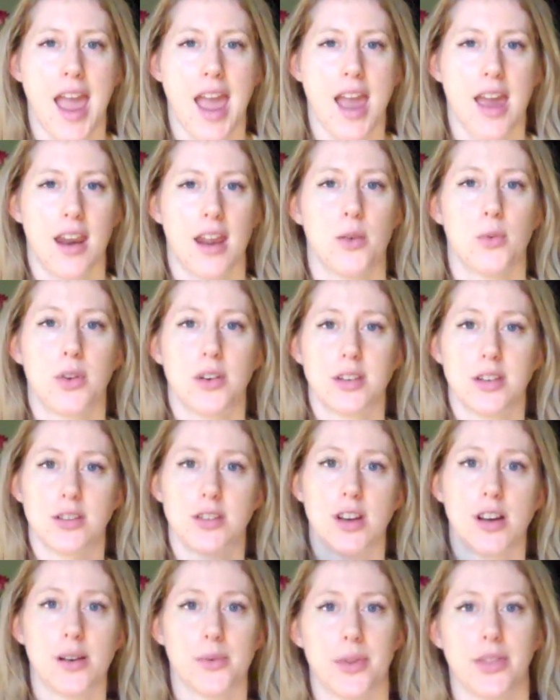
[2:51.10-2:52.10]
And I wanted to
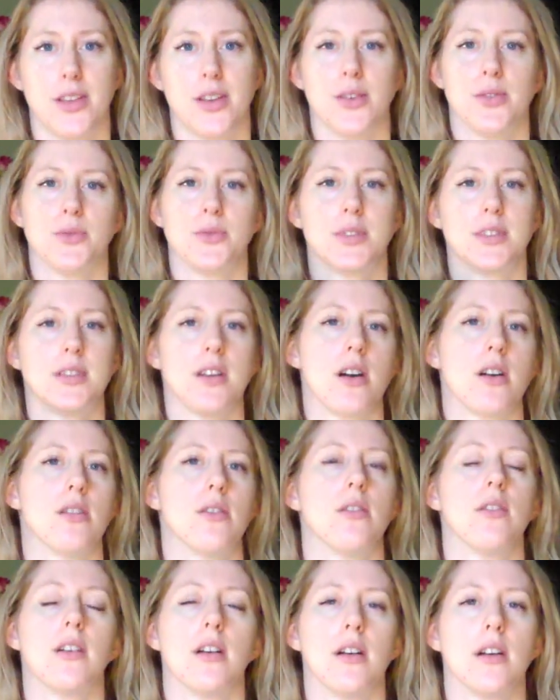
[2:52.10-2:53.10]
share it with you.
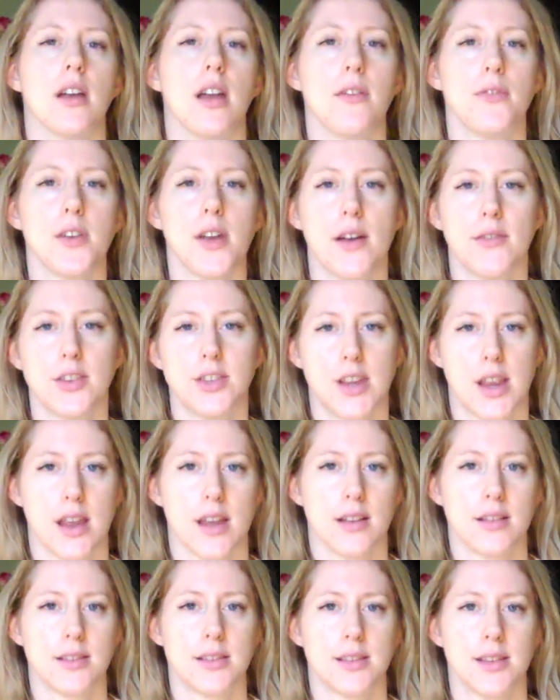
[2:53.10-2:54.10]
So if you have a
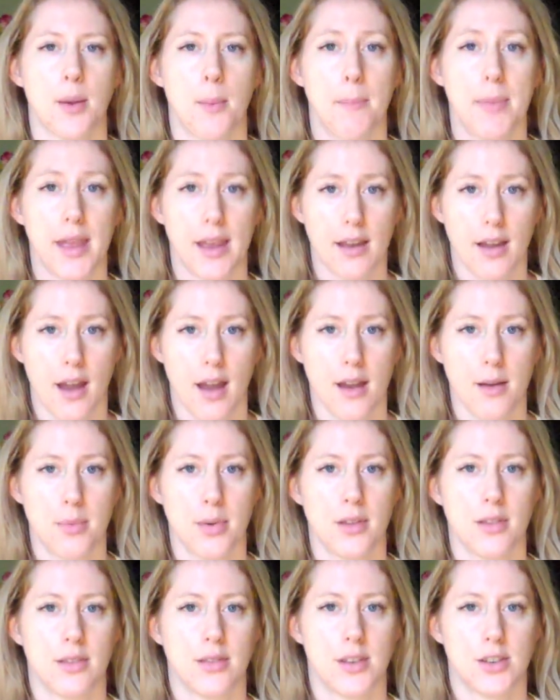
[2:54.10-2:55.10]
chance, pick
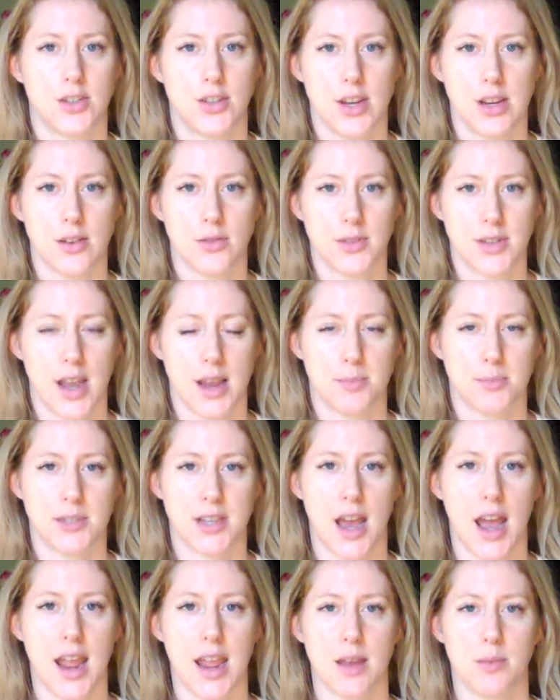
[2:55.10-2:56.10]
up the Genotype
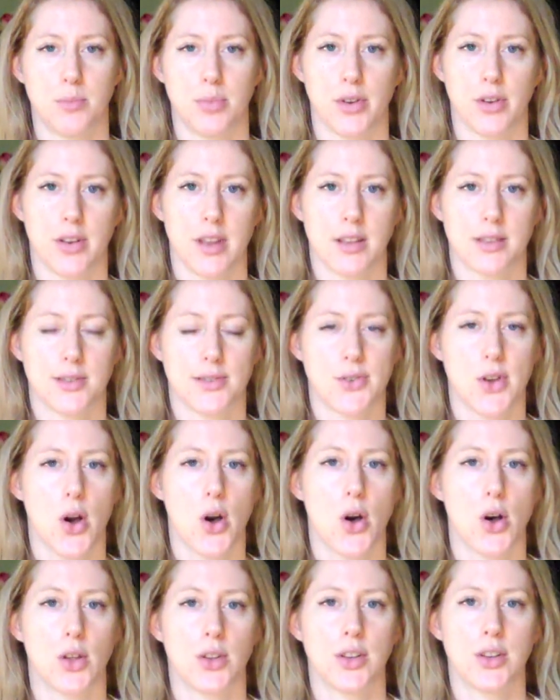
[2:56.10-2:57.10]
Diet book. It's
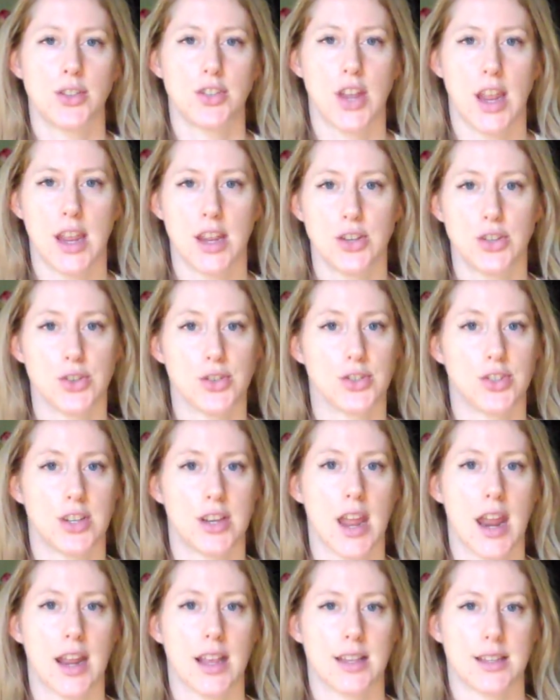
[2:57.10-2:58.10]
called Change Your
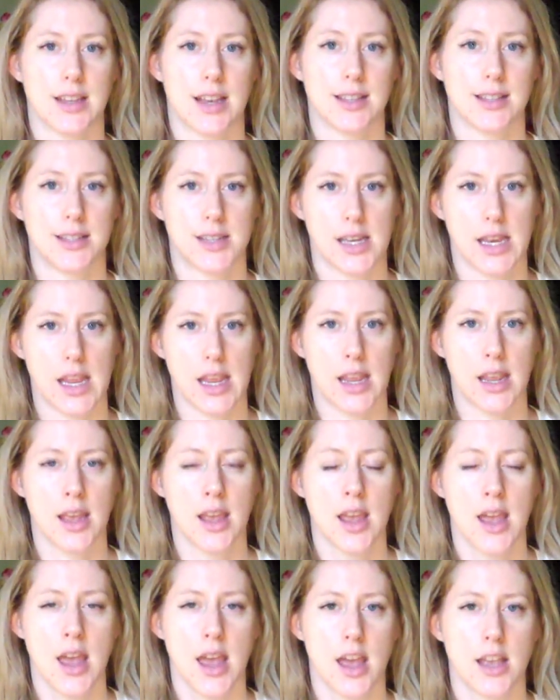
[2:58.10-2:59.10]
Genetic Destiny.
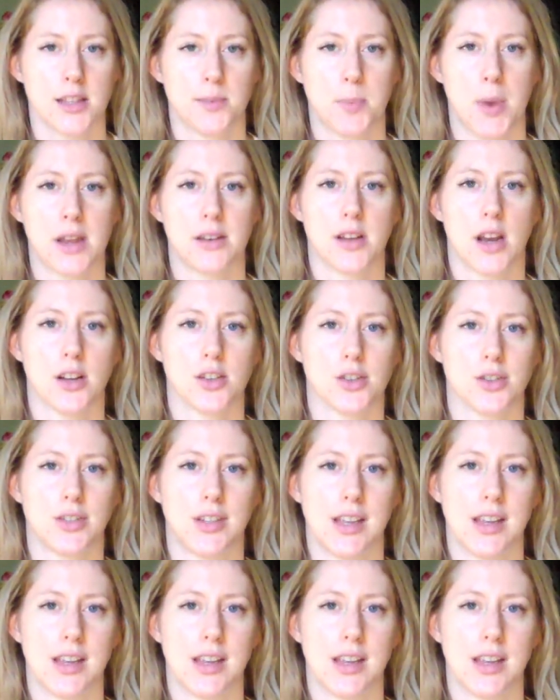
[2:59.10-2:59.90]
It's by Dr.